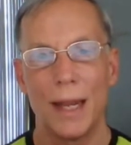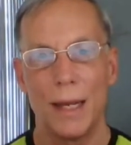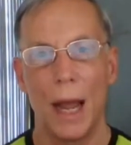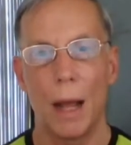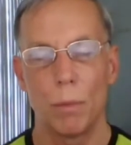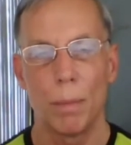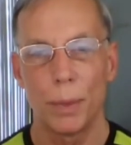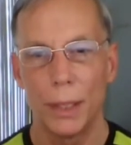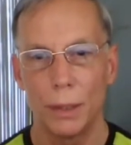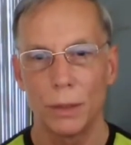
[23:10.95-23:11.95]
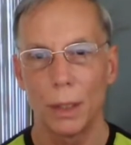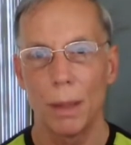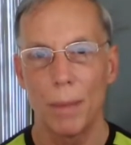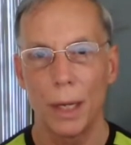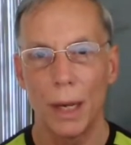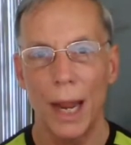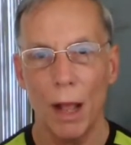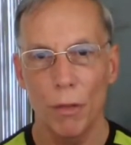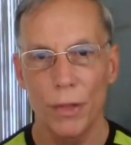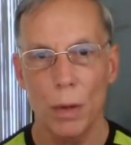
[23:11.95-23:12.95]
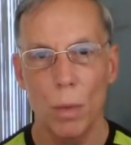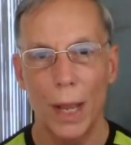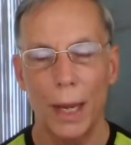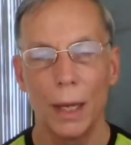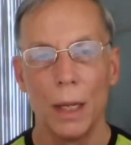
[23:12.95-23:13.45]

and not replenishing them in a healthy way.